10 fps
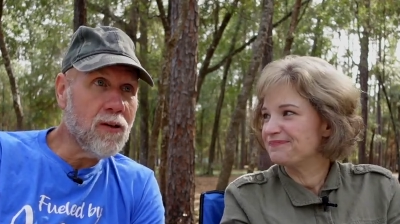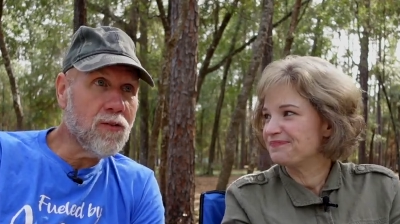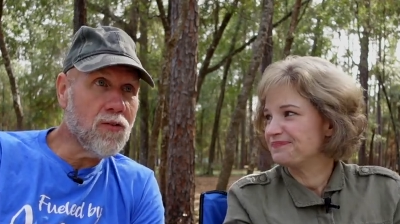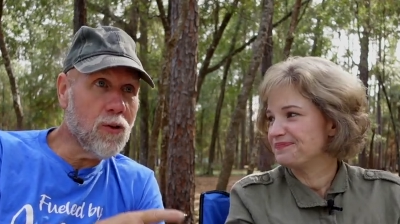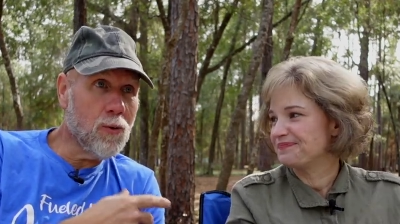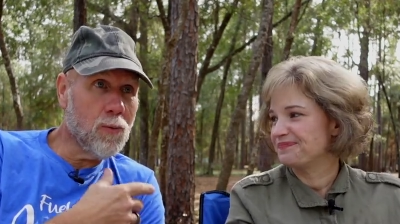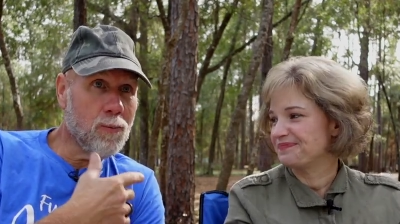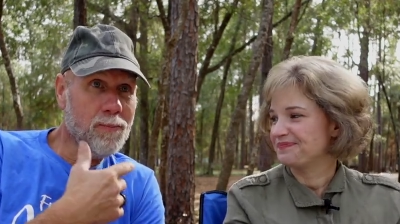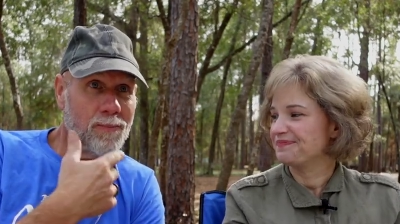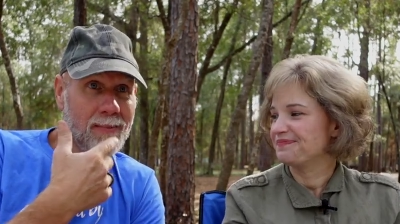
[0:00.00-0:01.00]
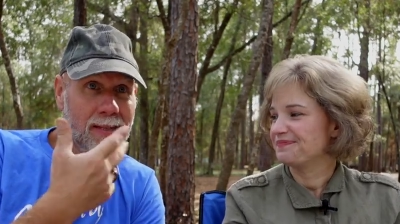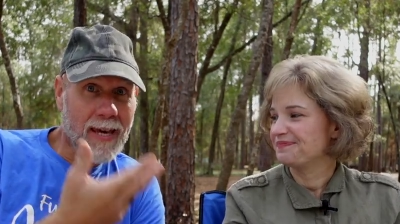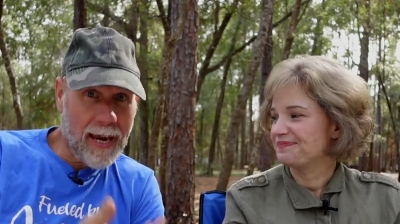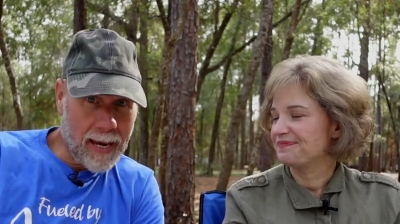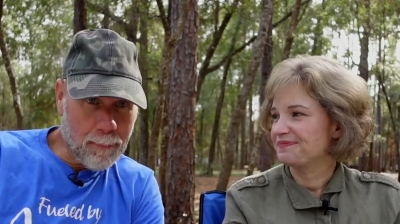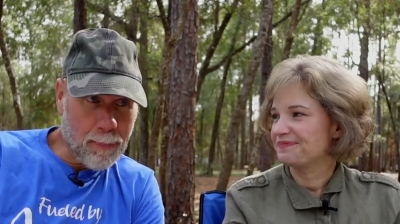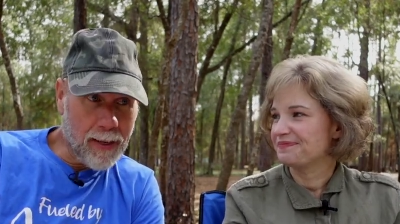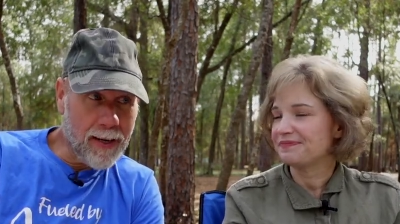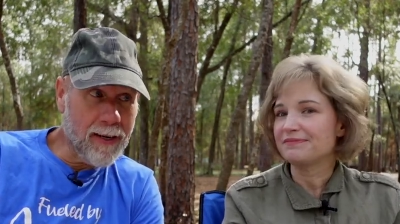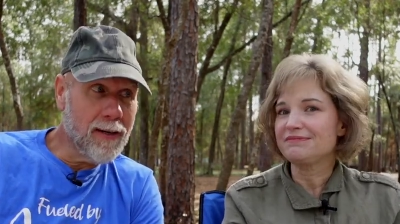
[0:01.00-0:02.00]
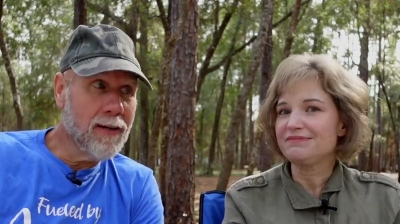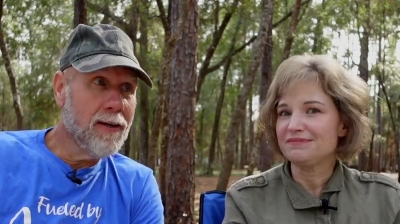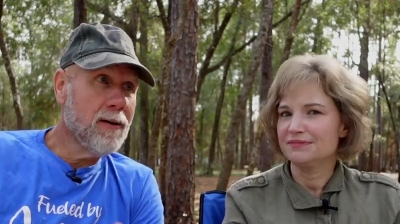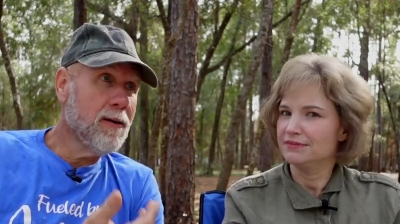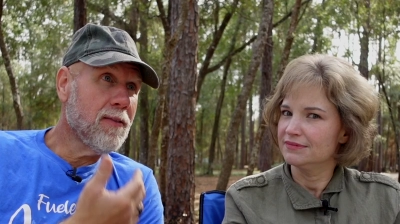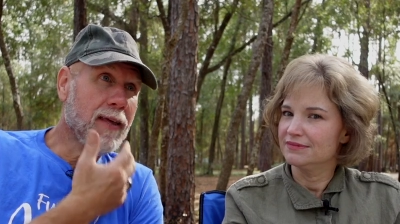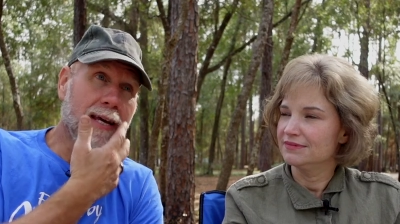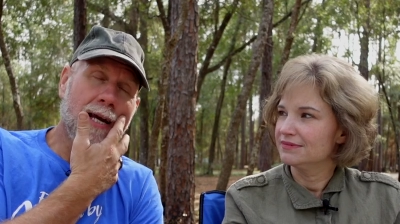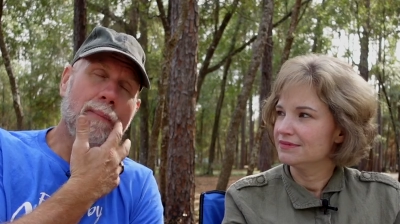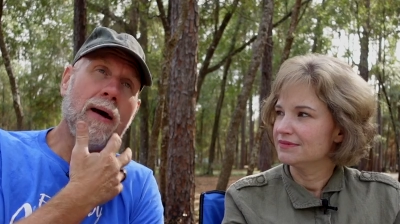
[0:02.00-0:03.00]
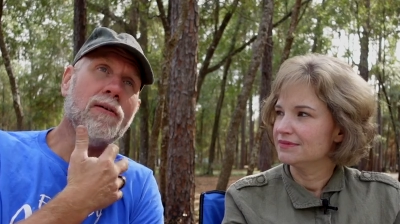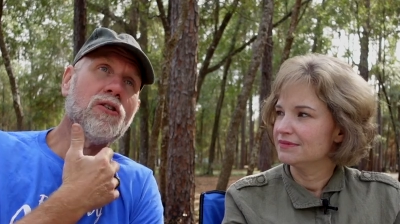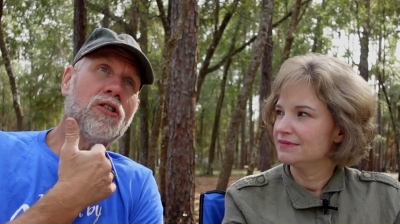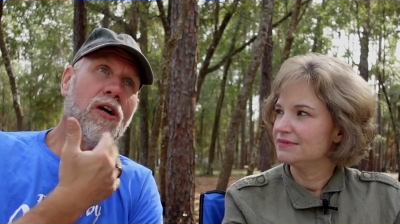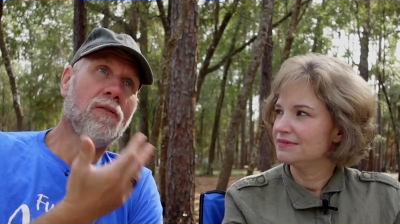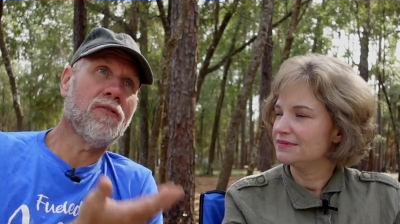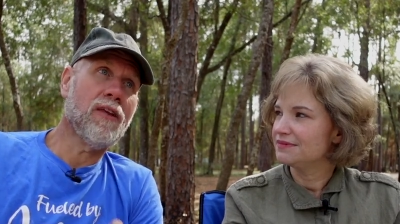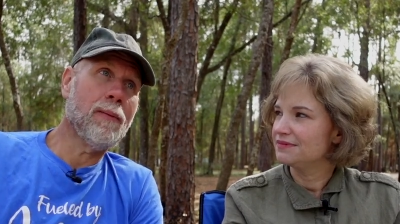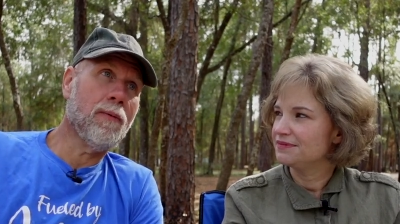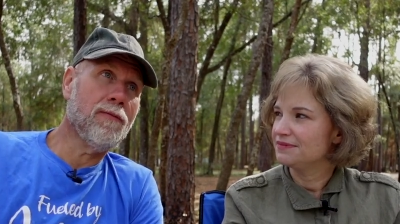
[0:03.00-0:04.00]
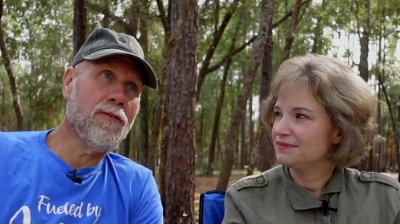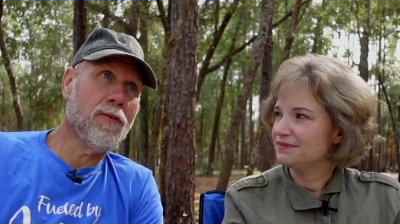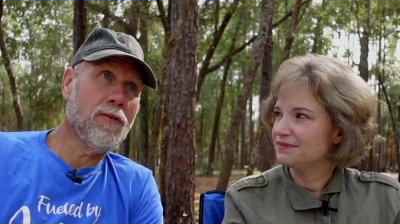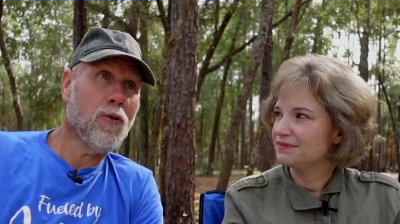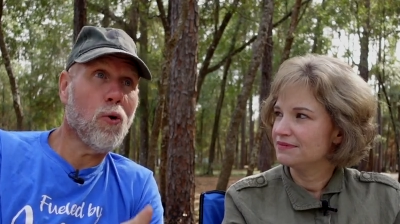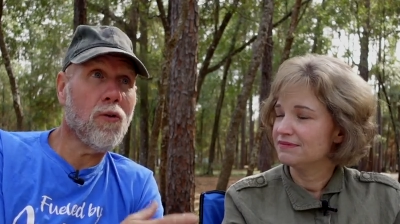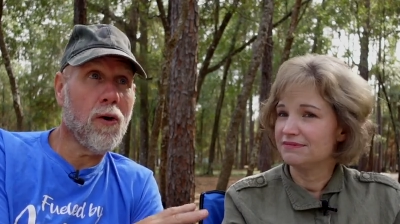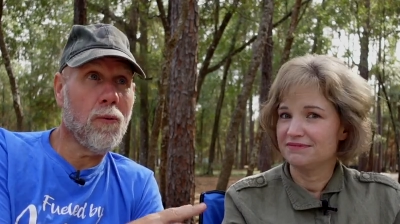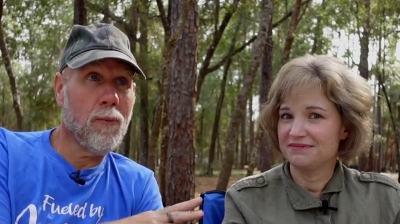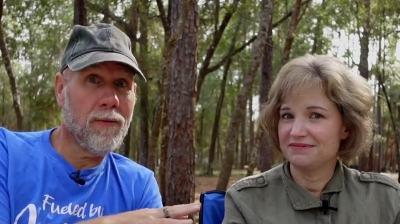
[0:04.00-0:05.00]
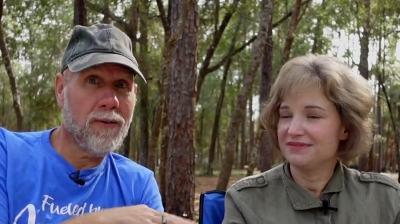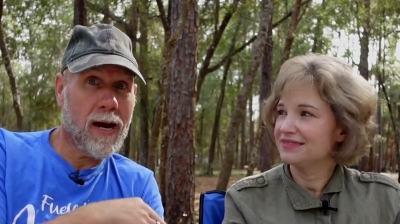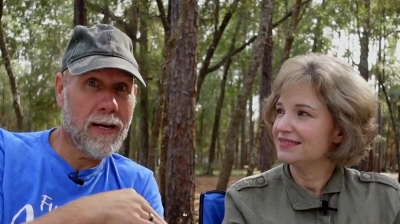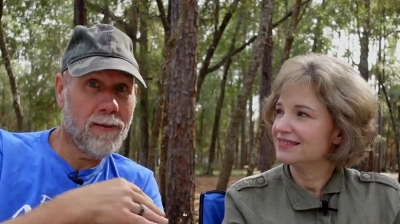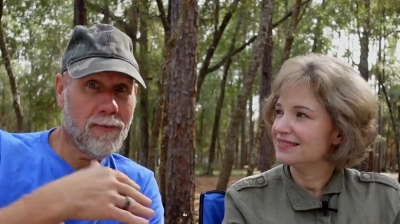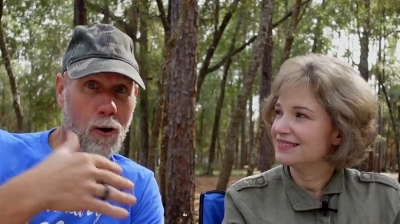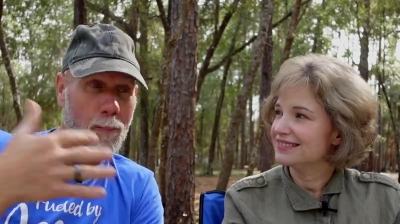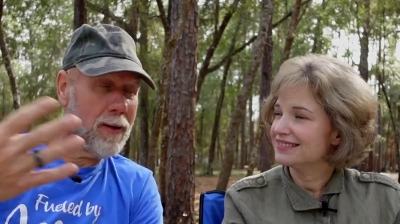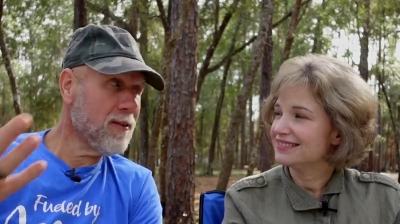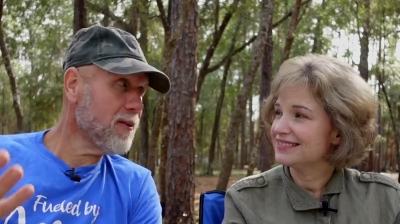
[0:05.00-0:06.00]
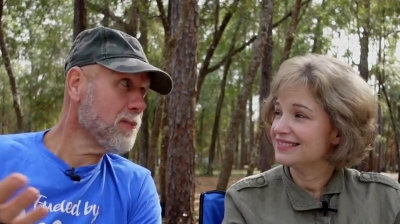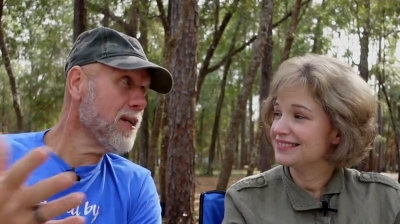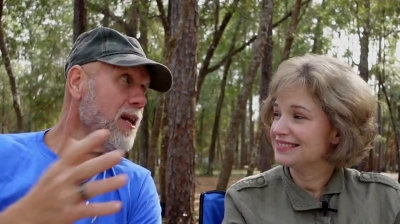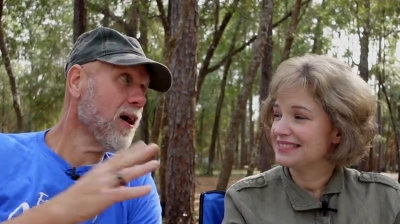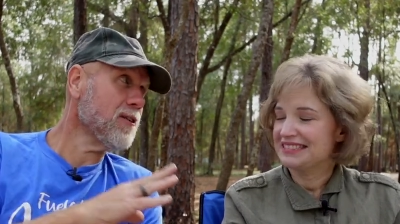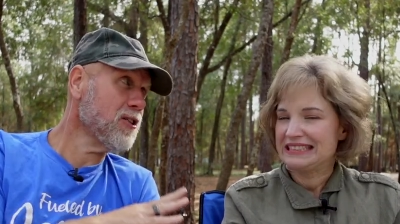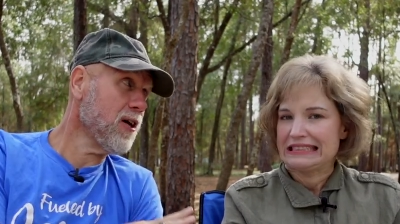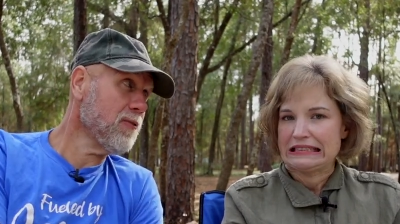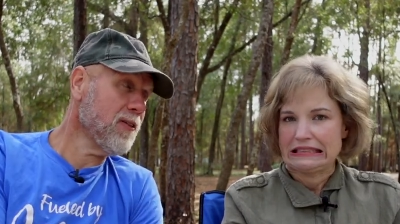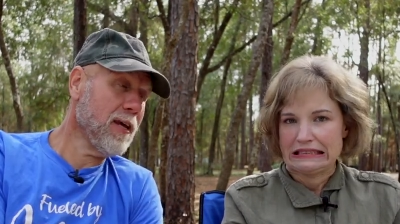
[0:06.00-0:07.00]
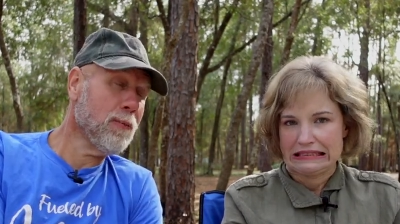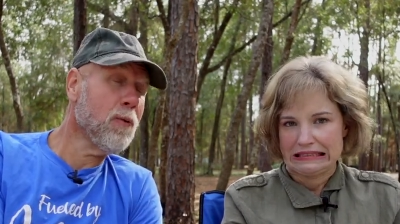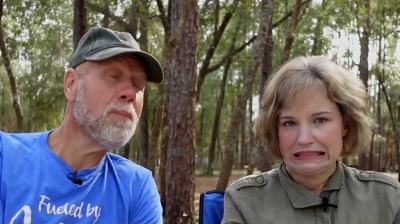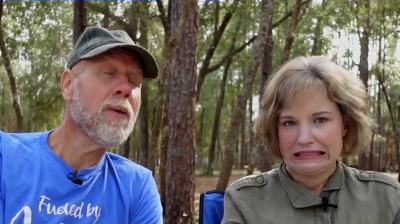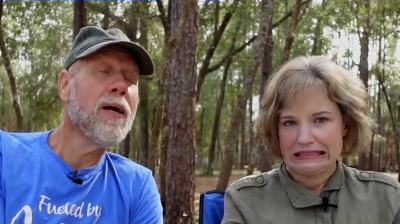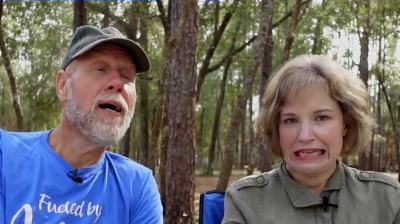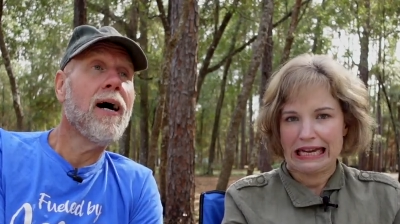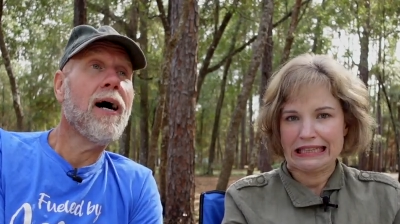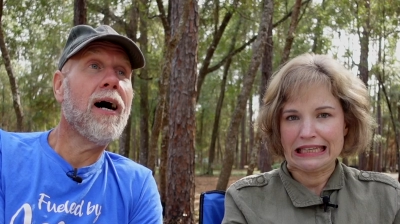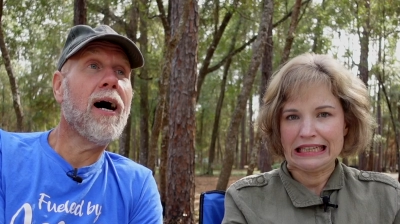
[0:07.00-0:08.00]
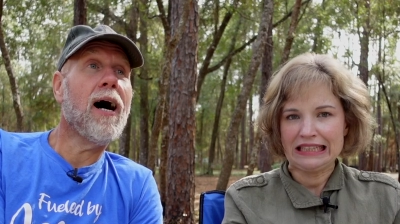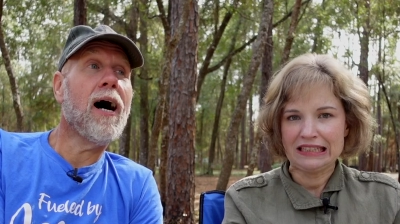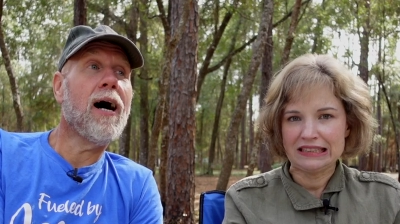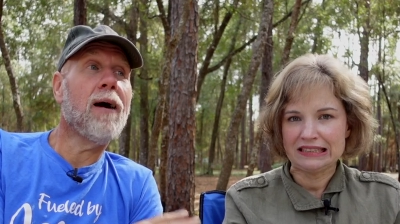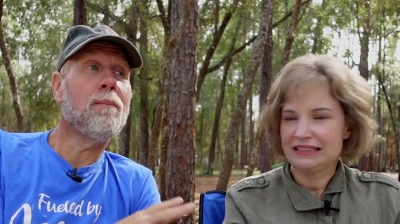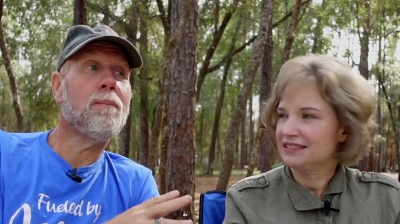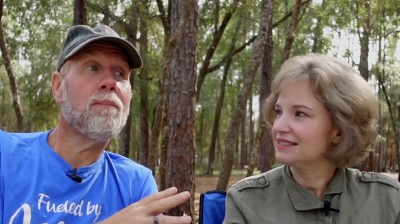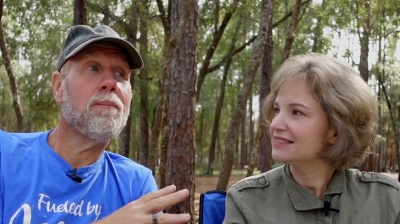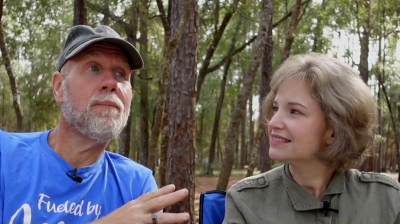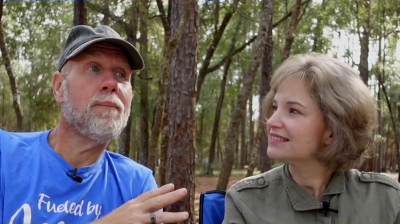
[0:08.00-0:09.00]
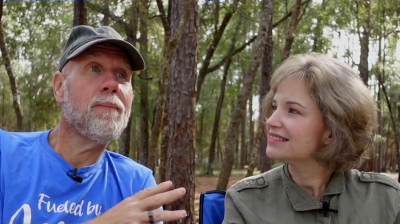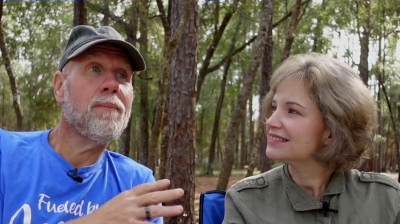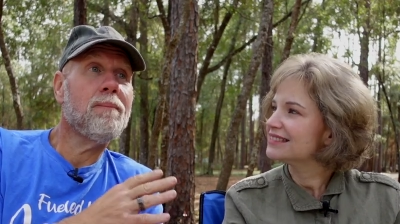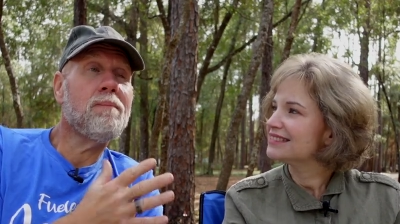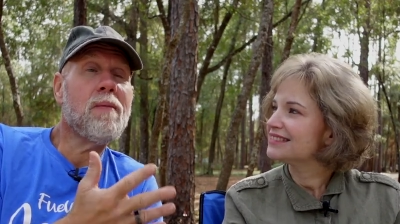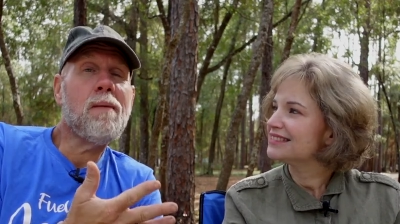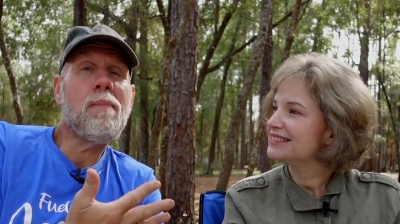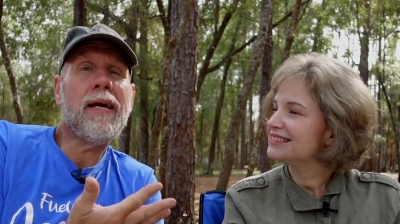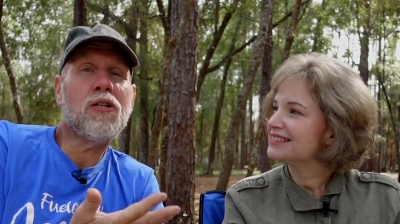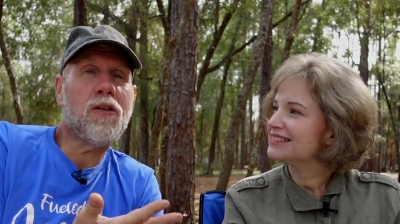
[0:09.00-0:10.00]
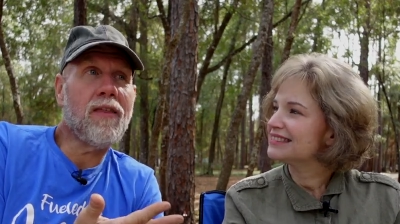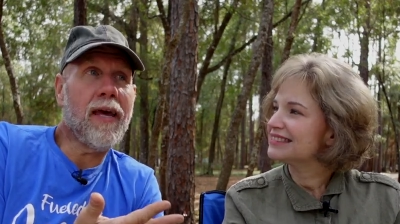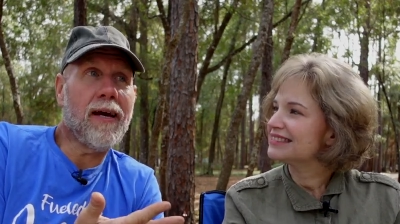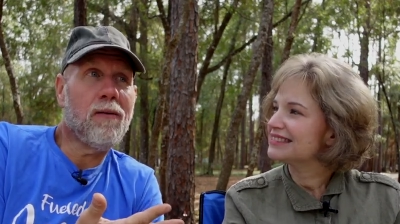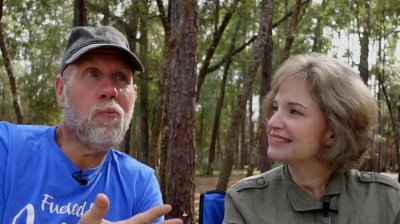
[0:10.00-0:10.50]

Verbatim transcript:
Speaker 1: So, camping, thinking about shelf stable foods, although we've kind of opened this up to non shelf stable. Sadly. Um, it makes you think